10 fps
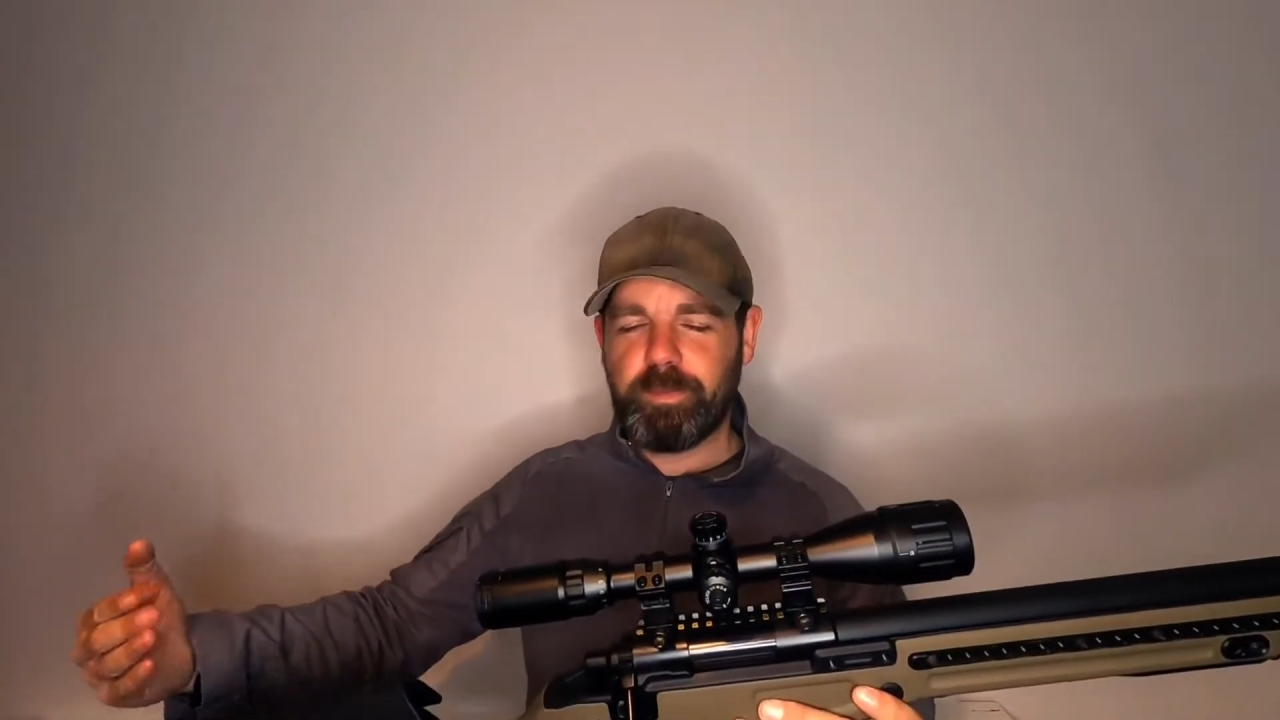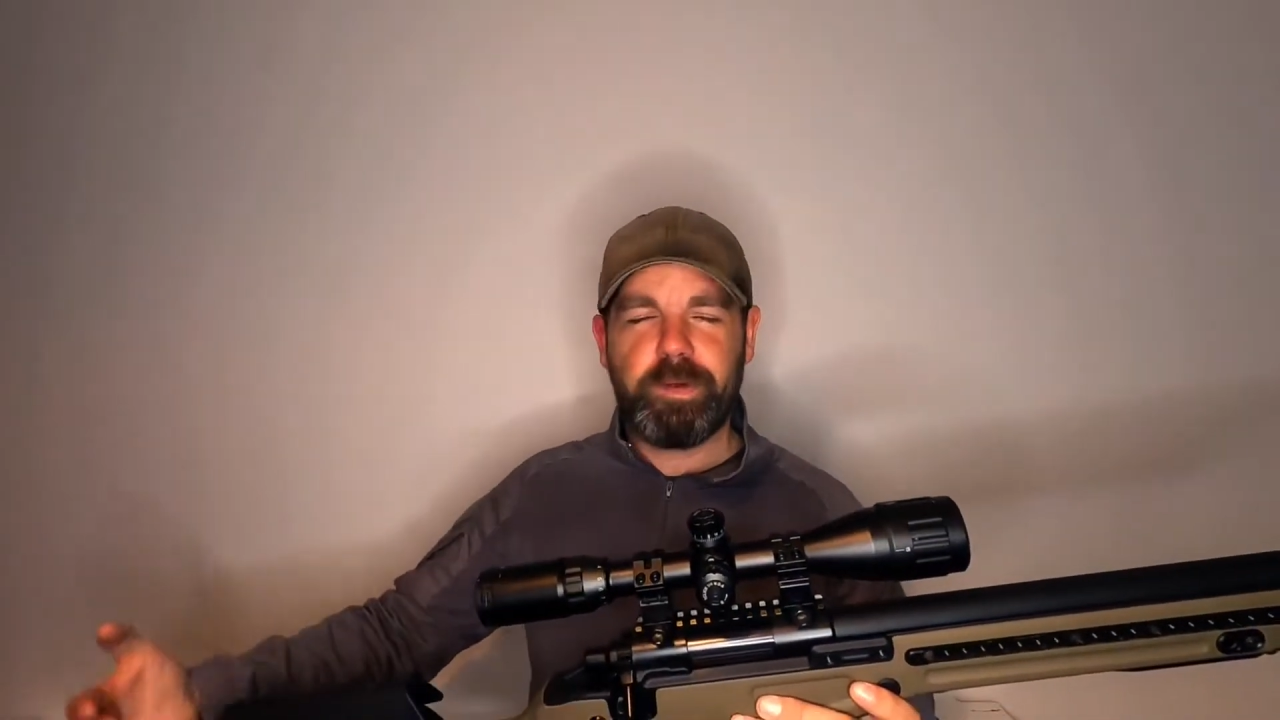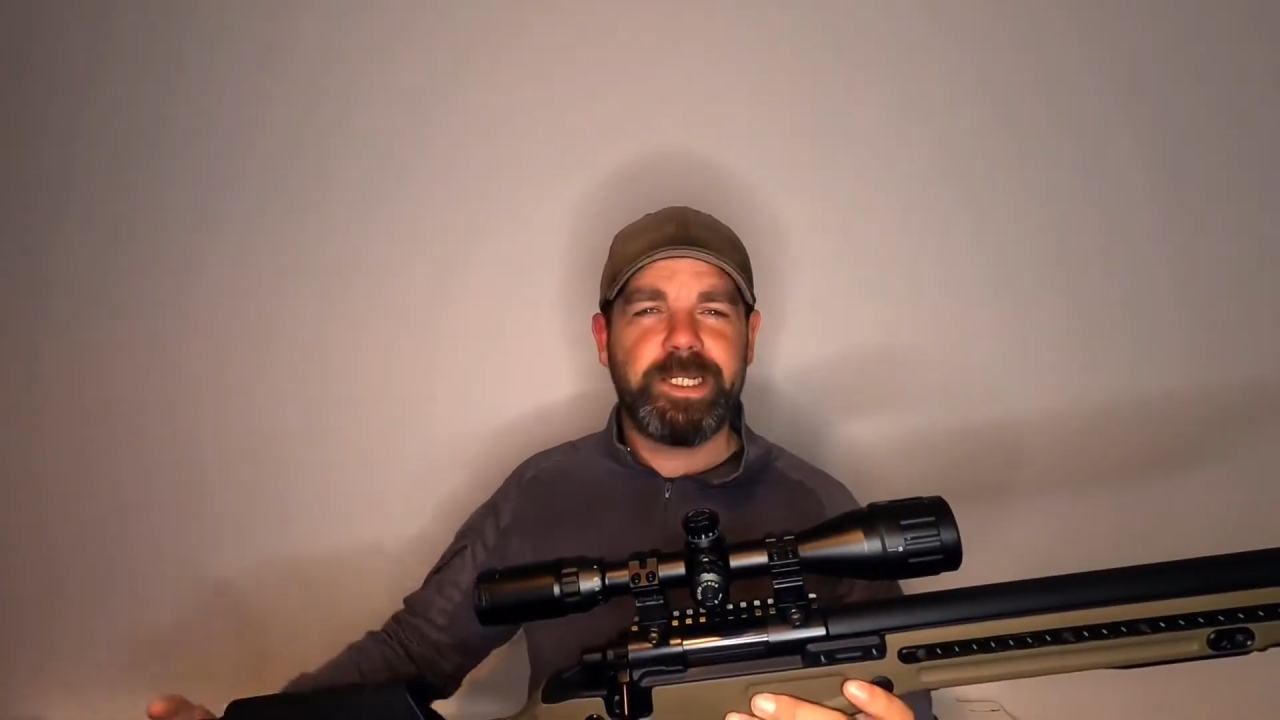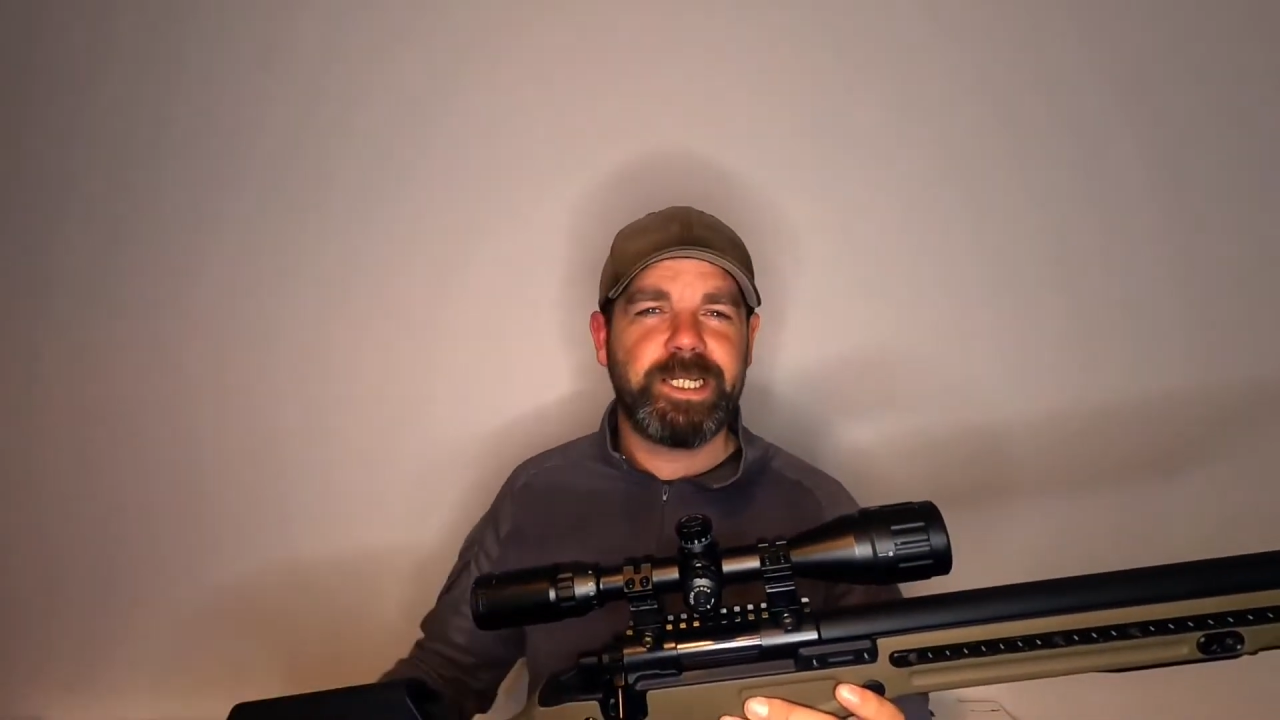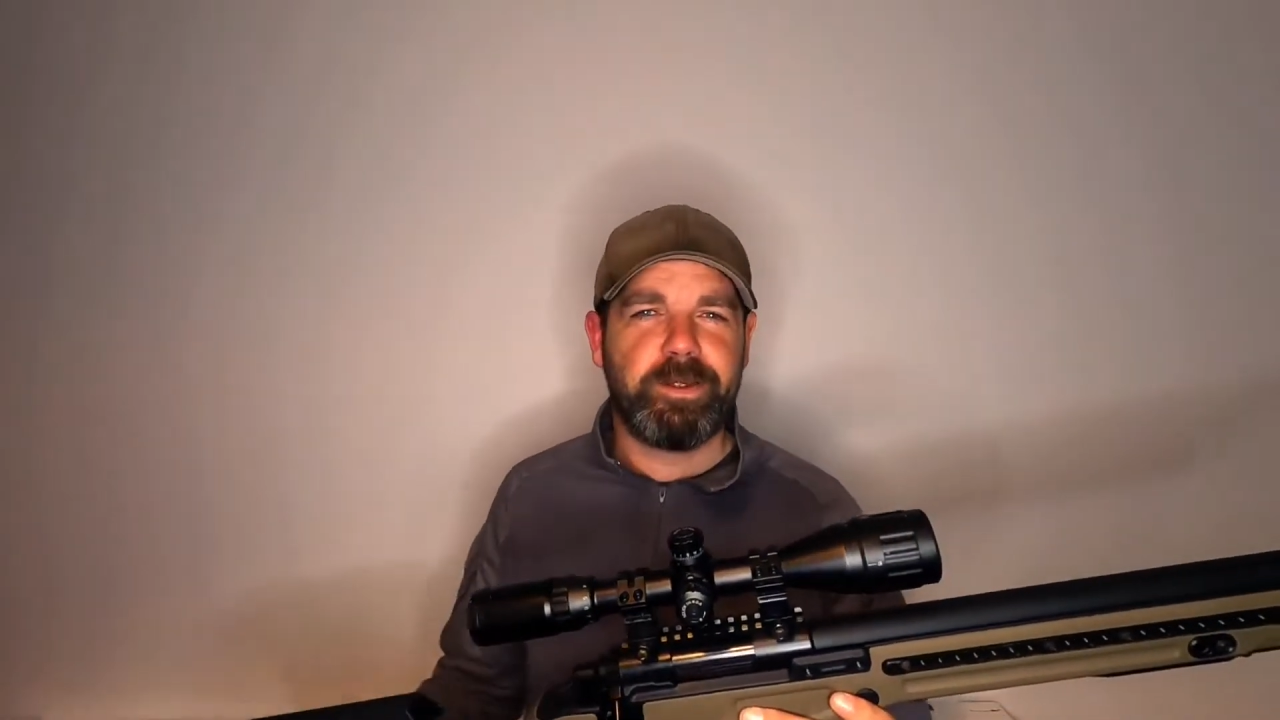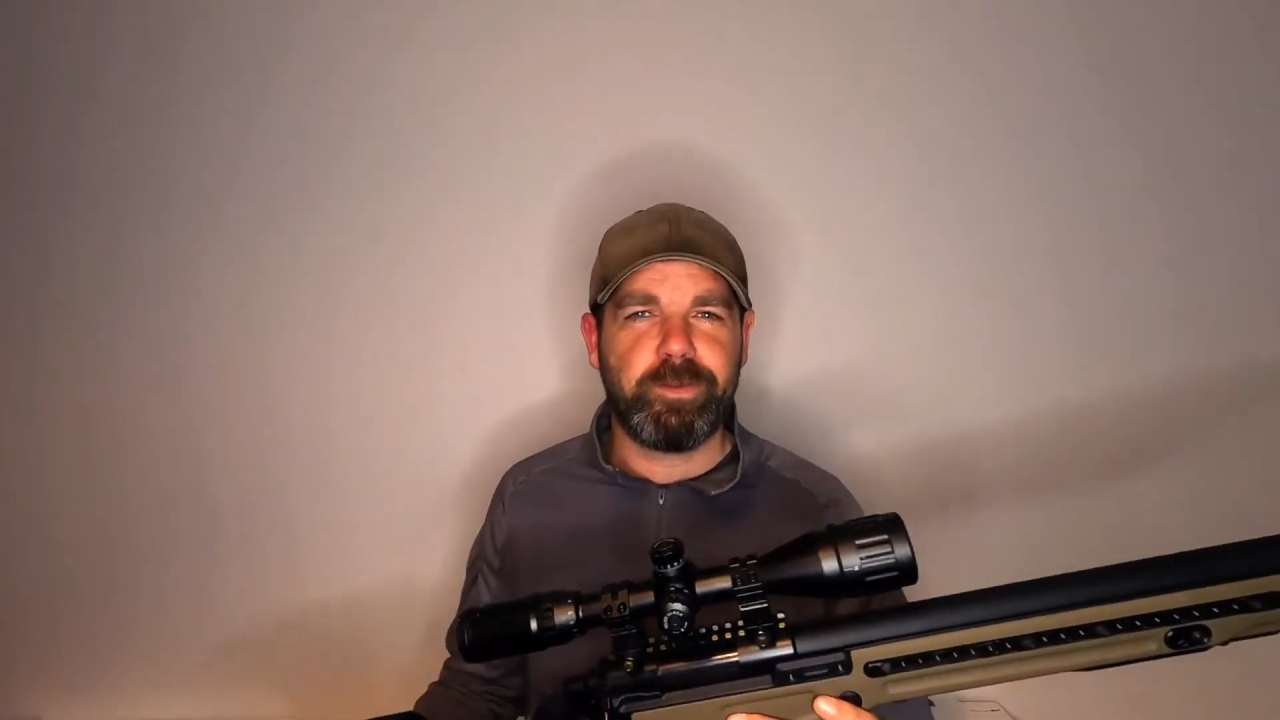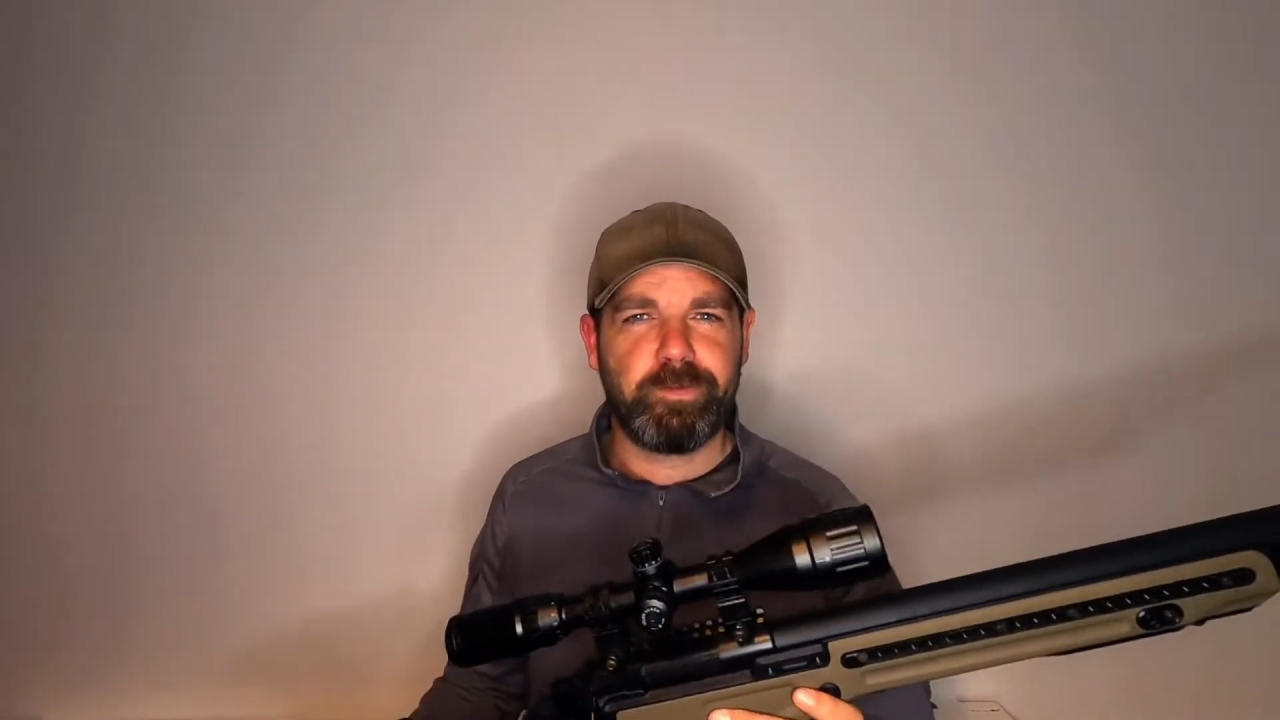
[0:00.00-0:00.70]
break down the